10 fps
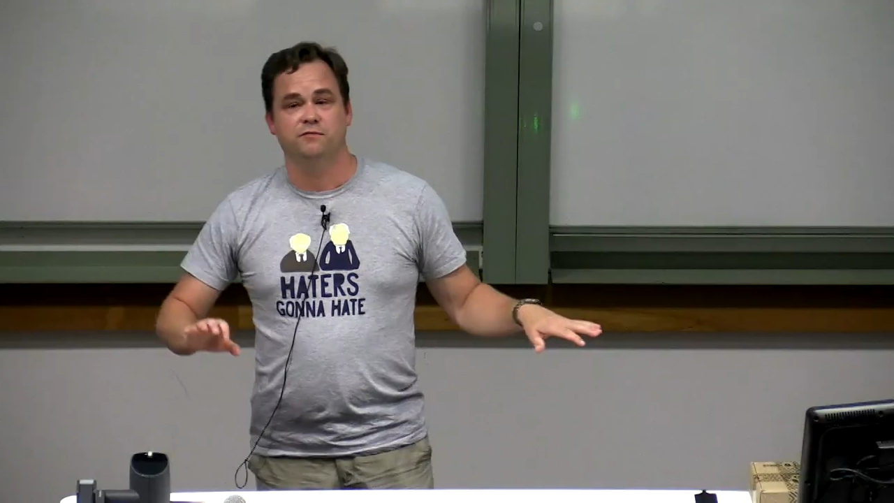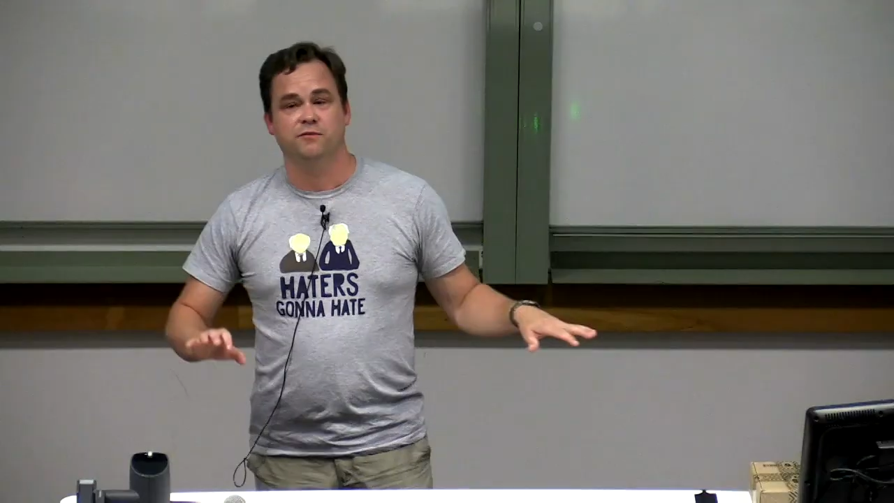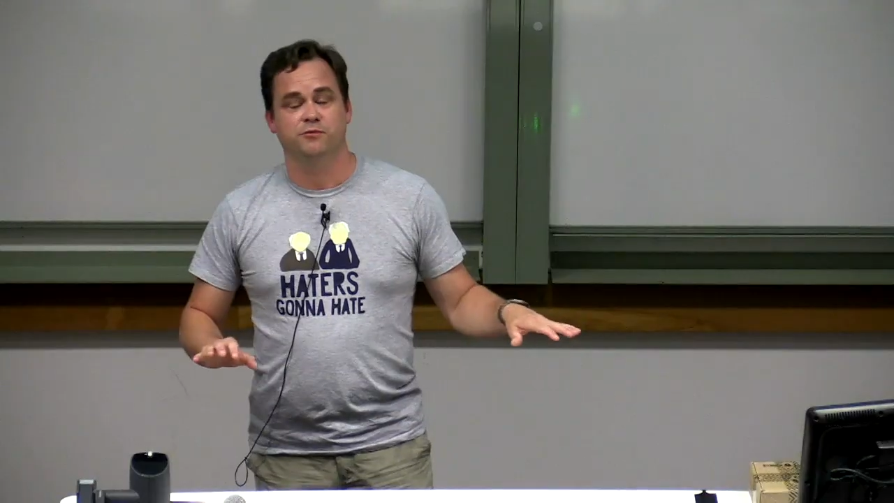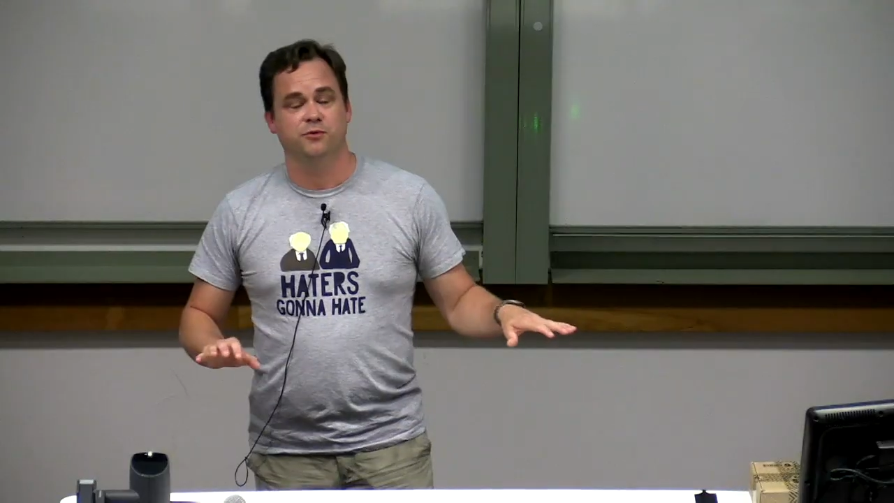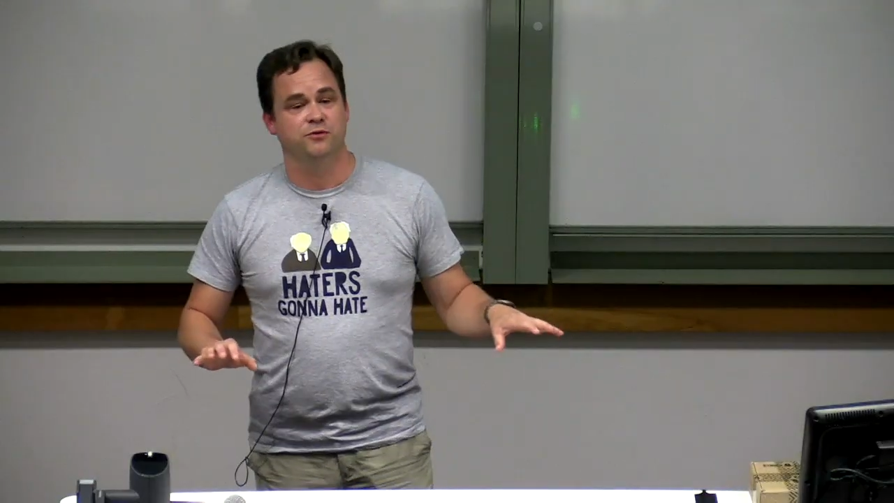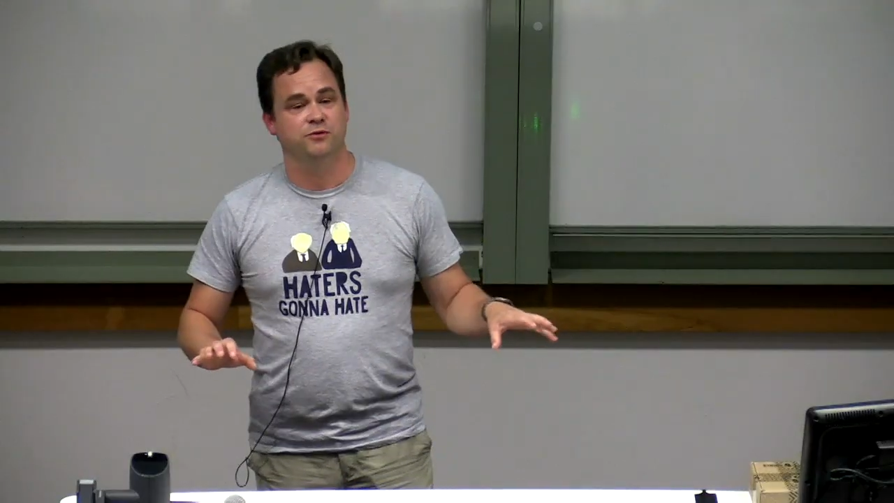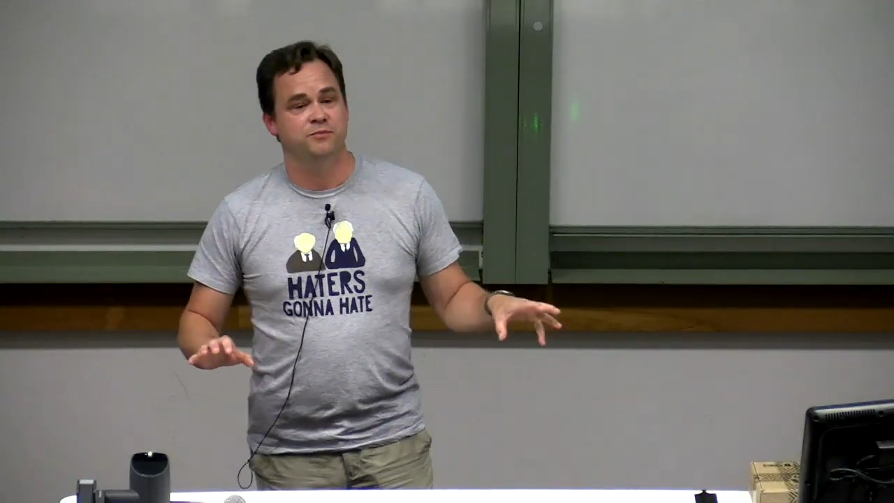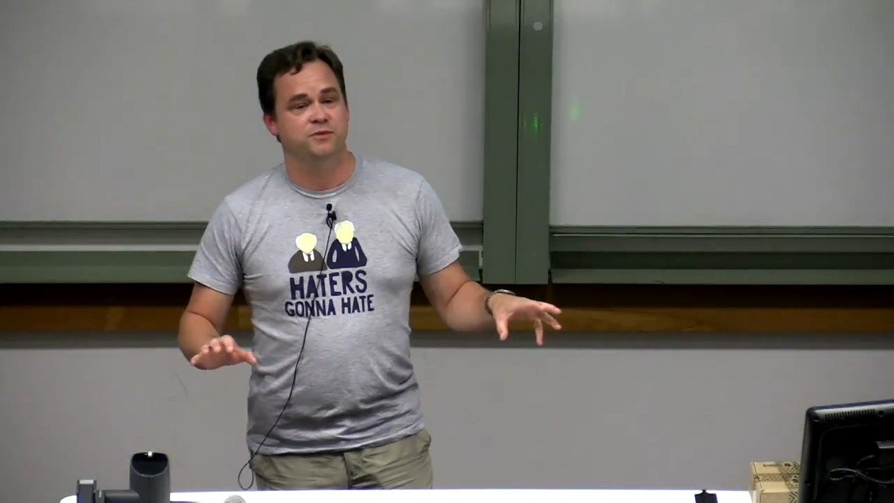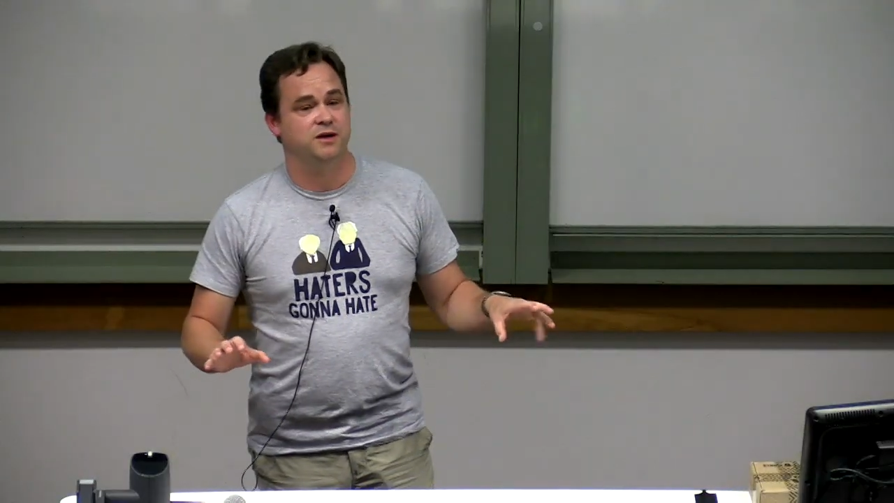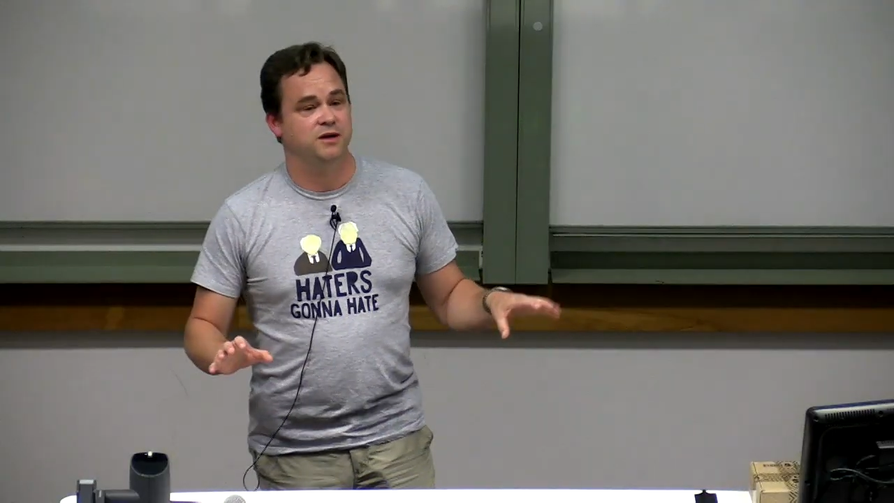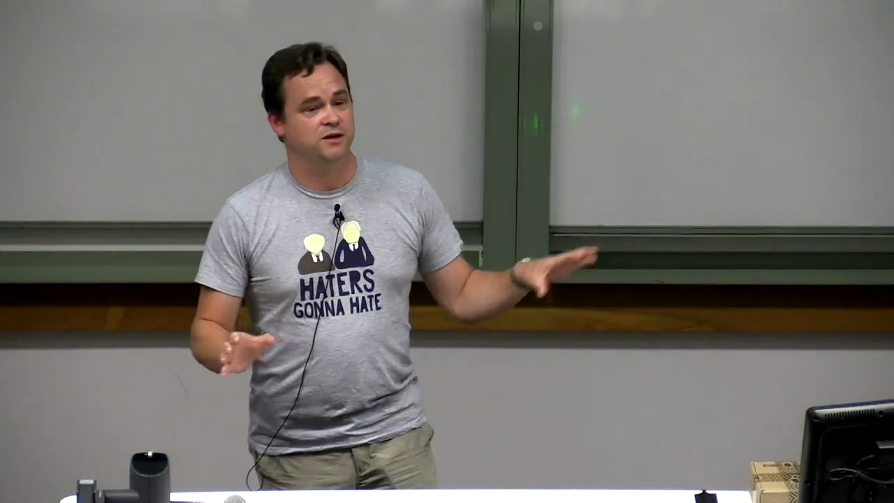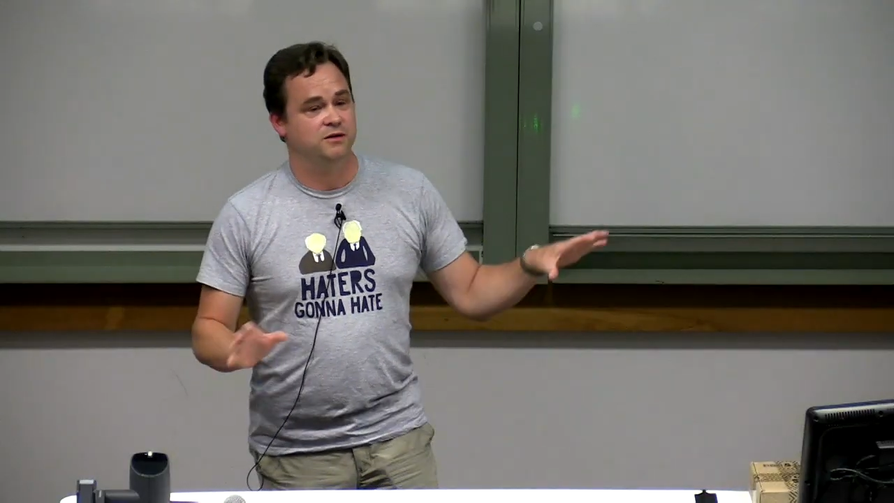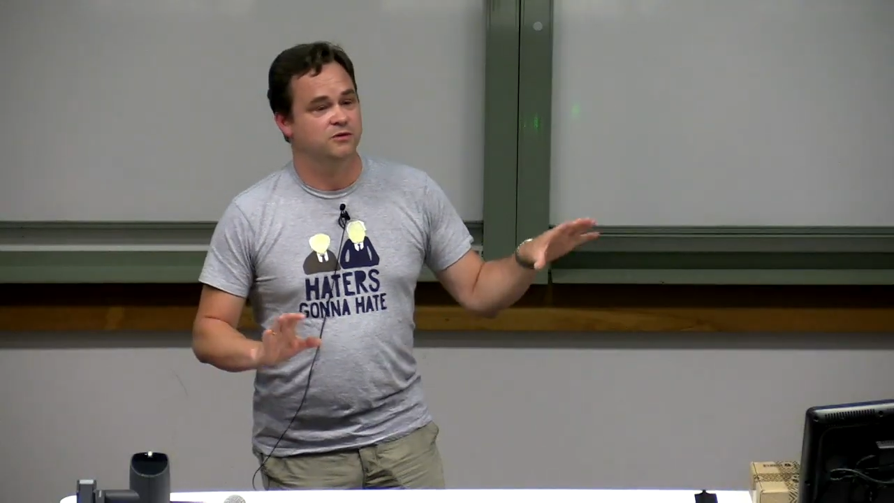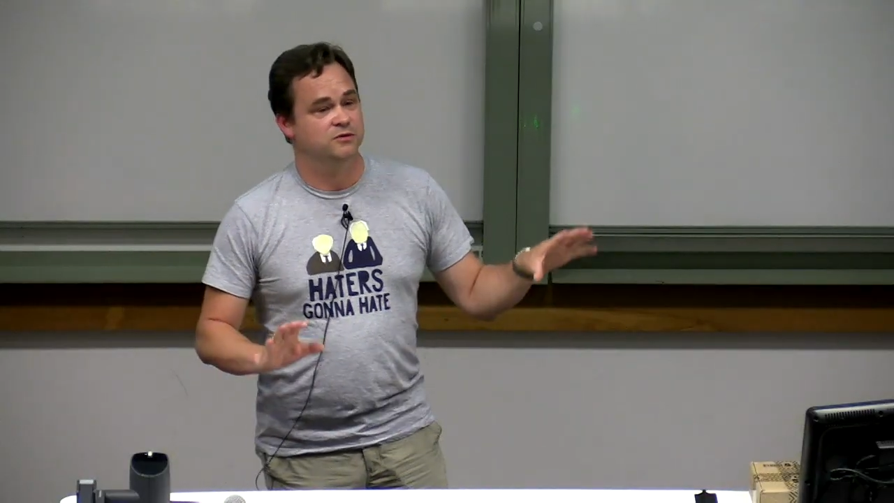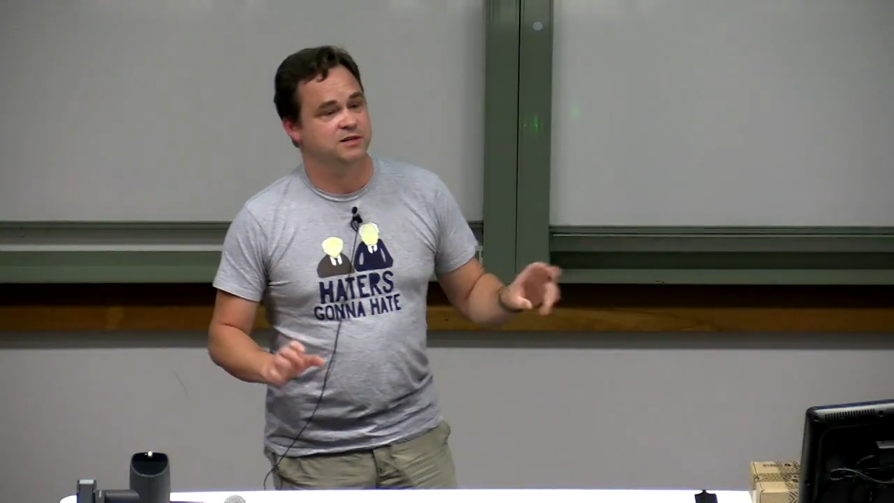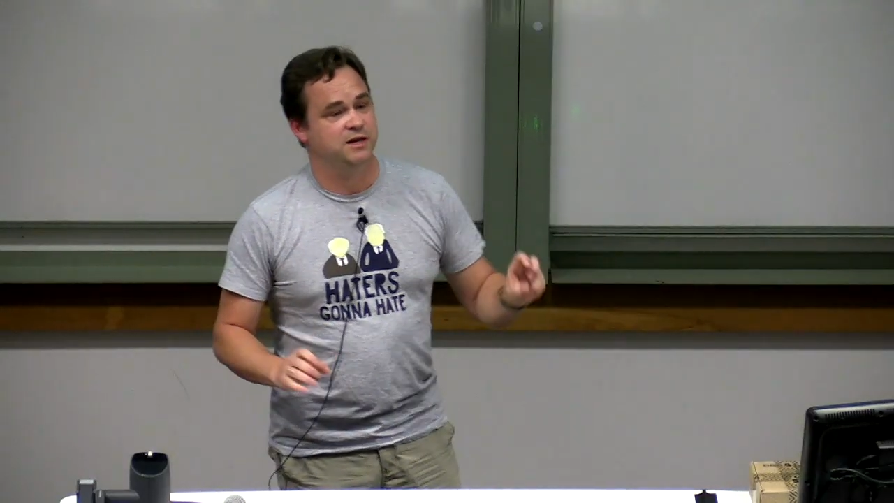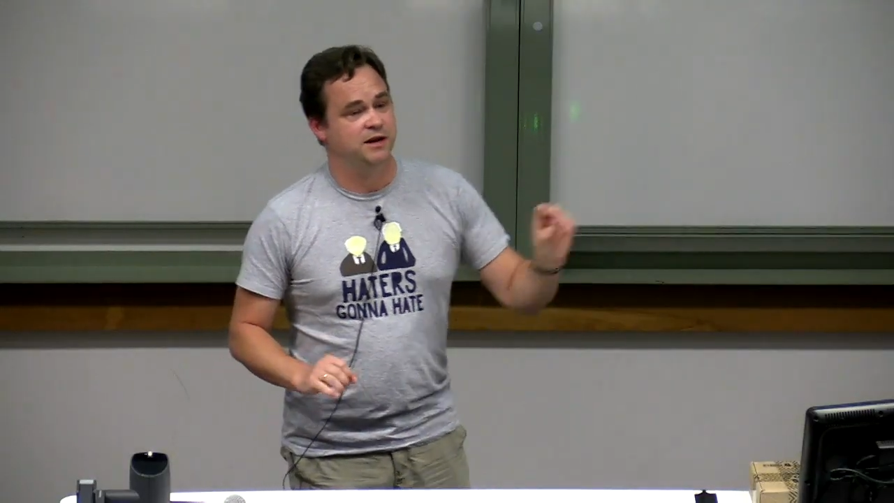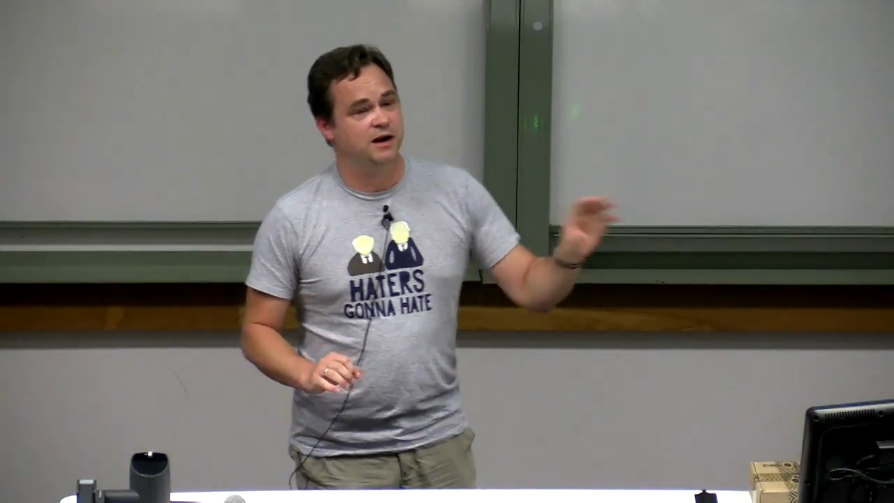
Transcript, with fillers: in every room thing or set